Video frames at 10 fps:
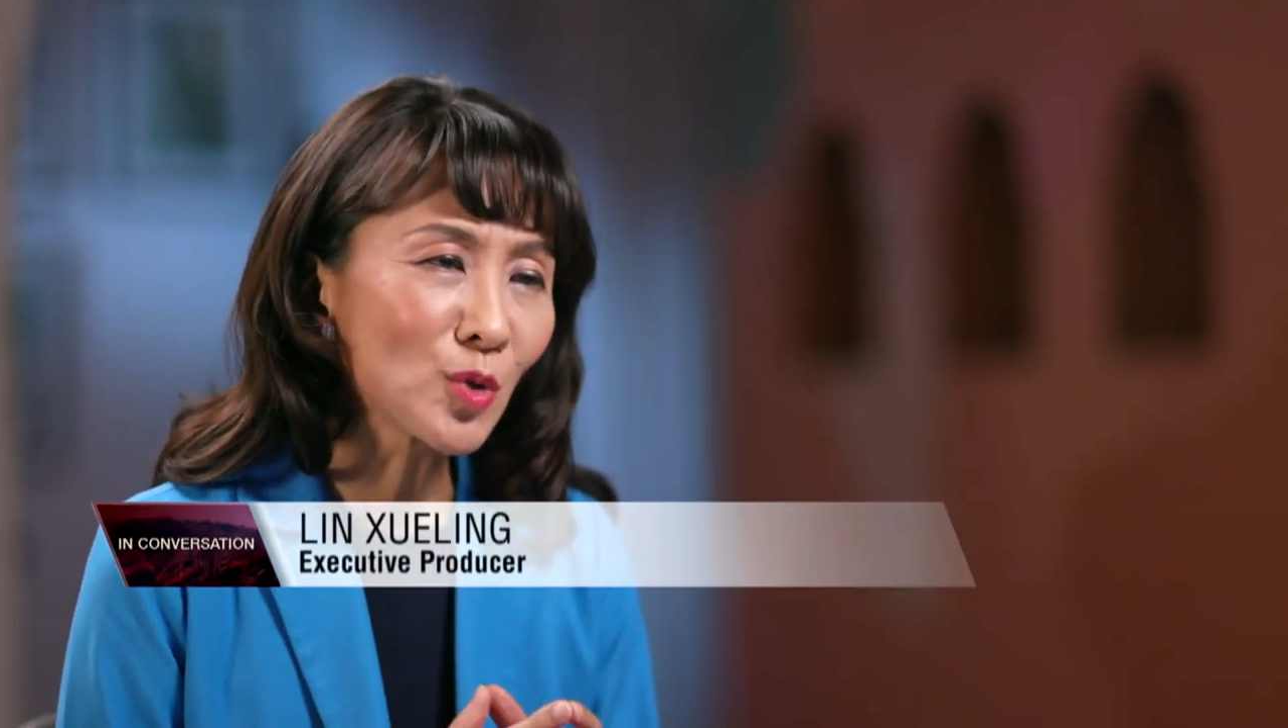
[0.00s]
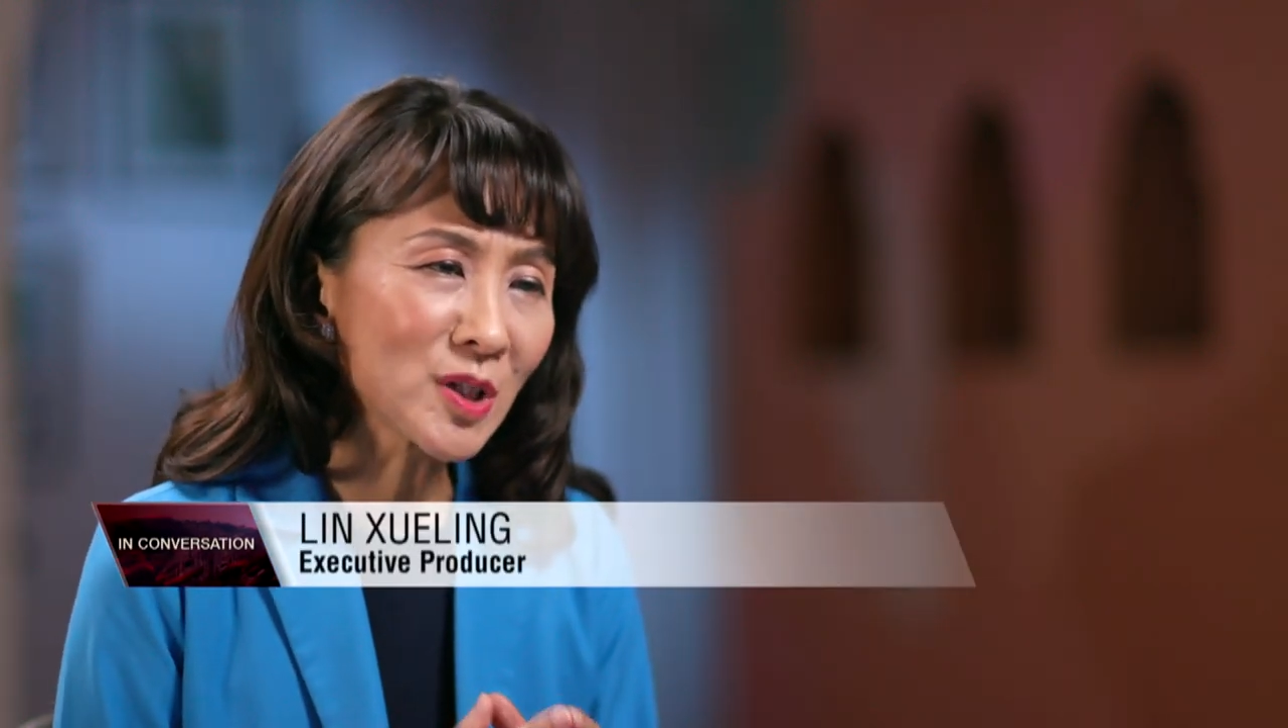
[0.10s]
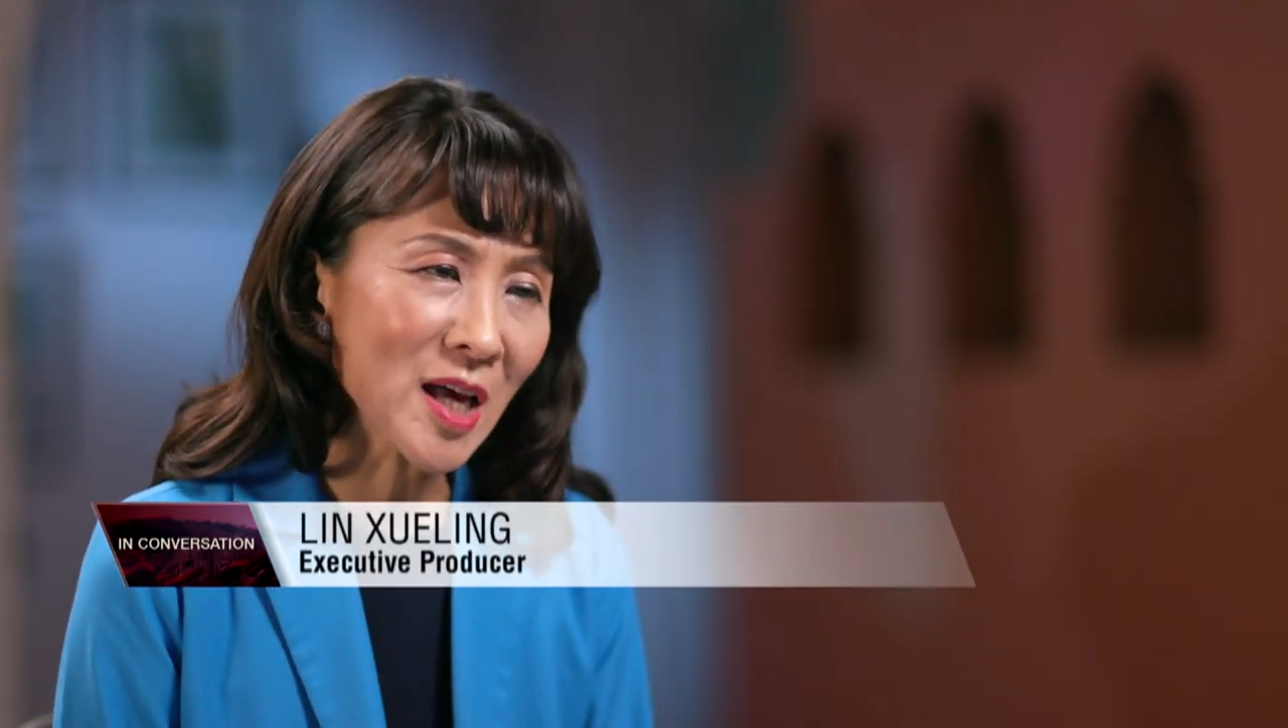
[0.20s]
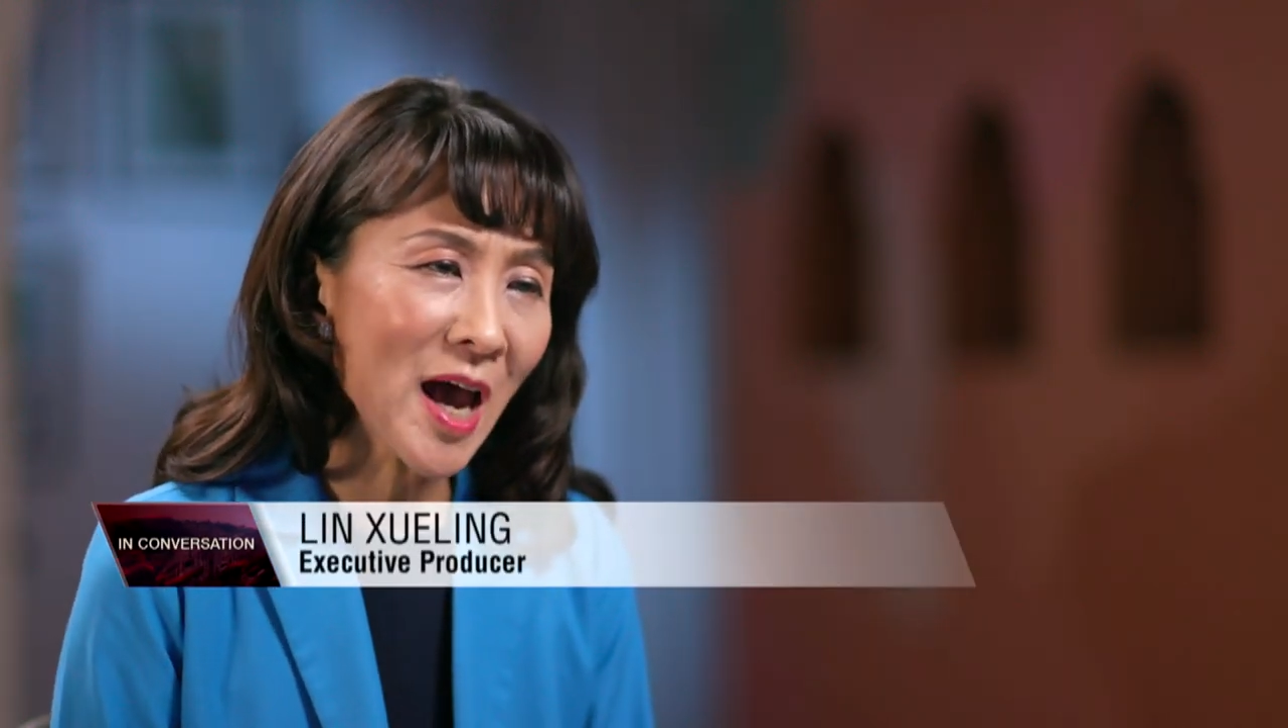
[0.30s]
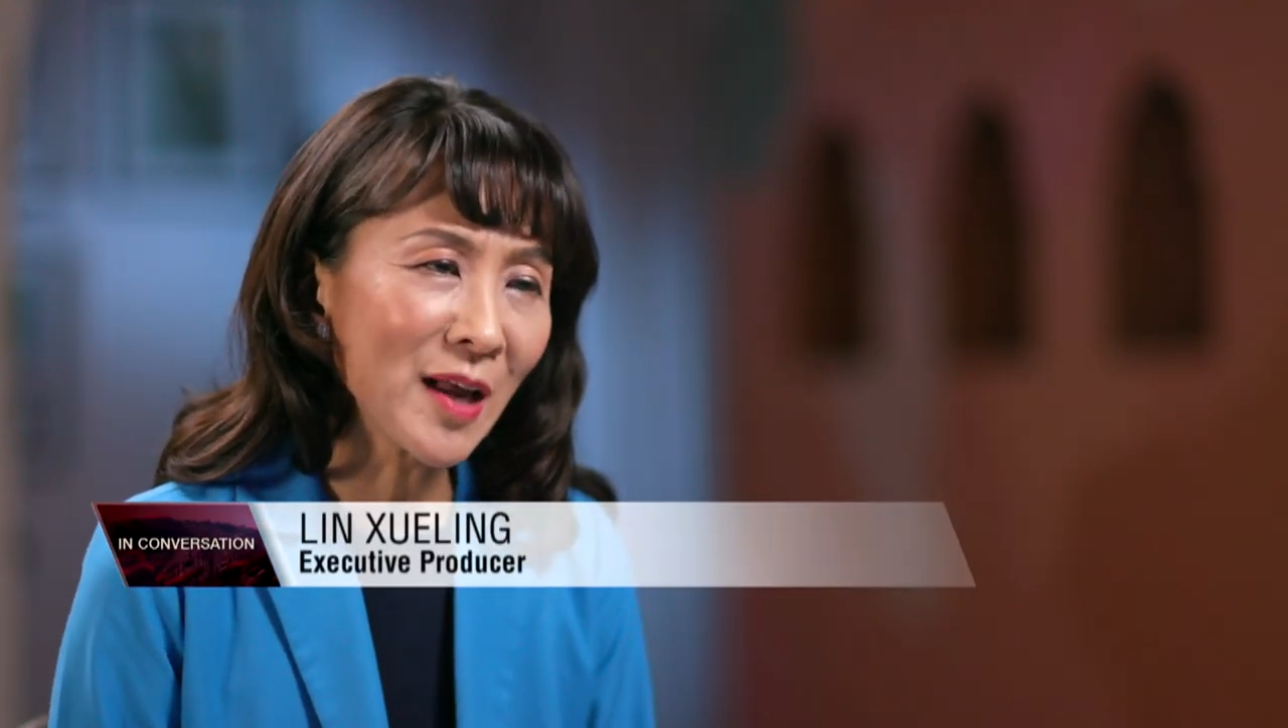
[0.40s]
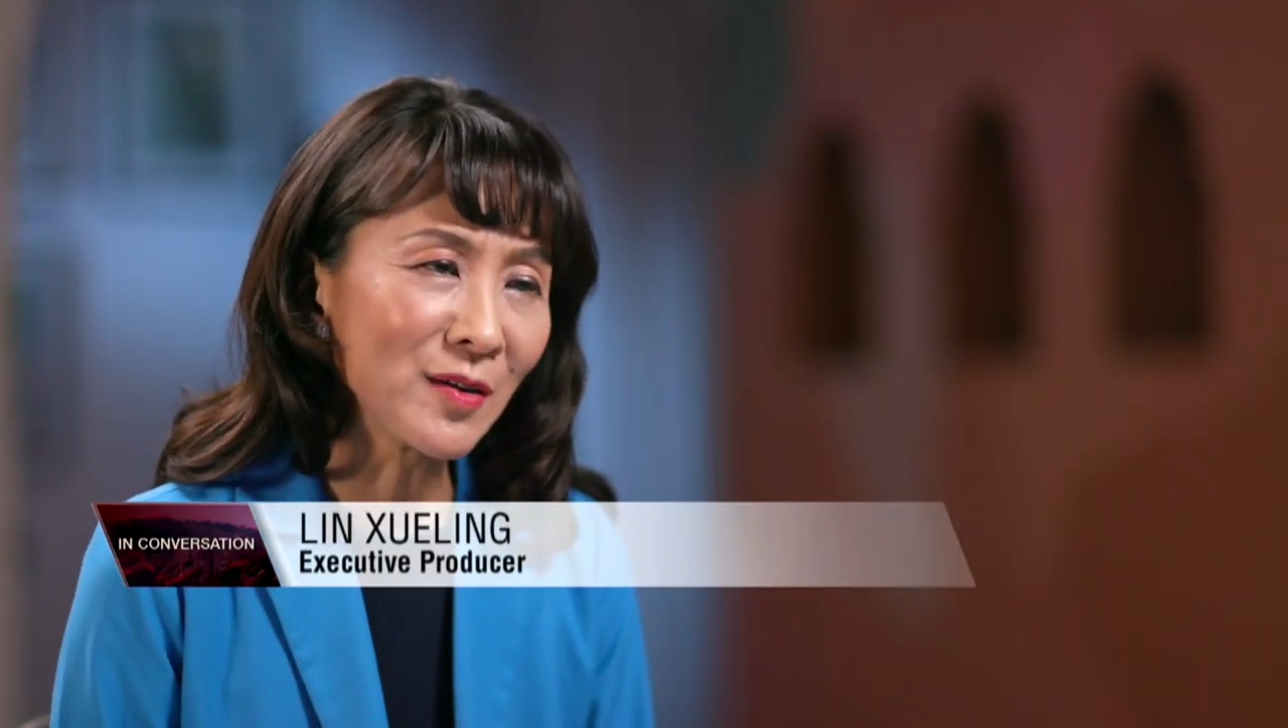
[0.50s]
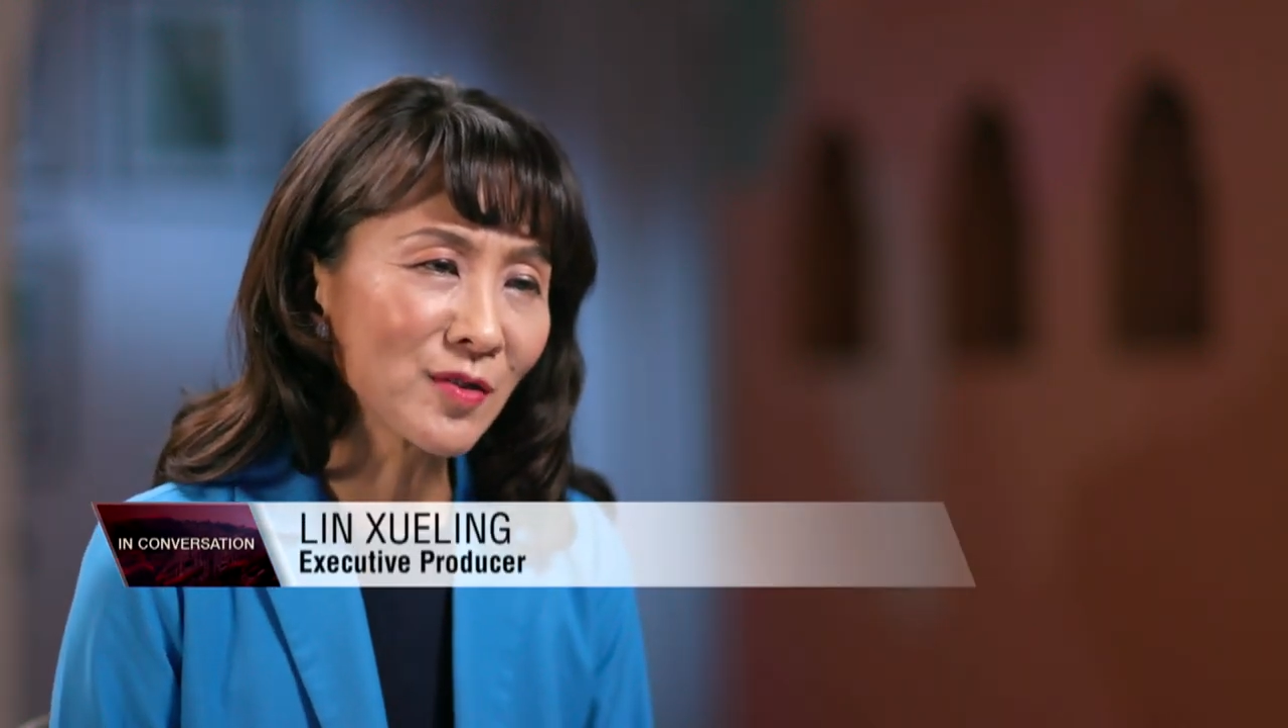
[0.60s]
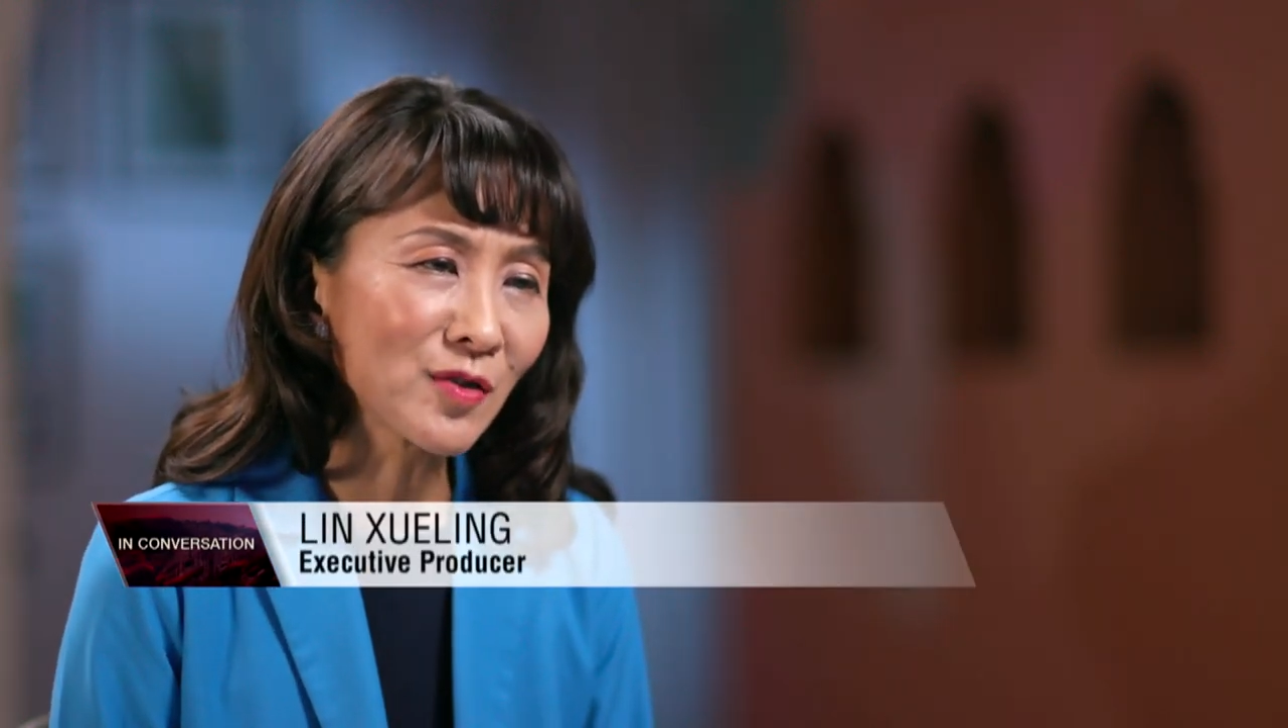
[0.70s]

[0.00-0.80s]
attend